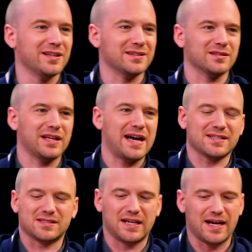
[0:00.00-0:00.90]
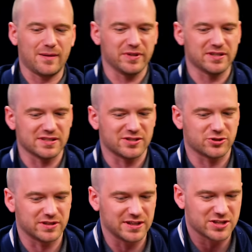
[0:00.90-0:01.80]
it the last dab because it's
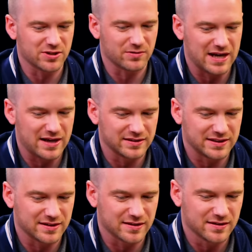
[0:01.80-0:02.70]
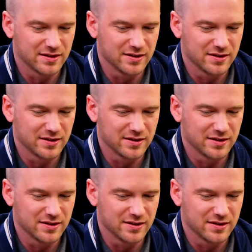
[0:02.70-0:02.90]
tradition around here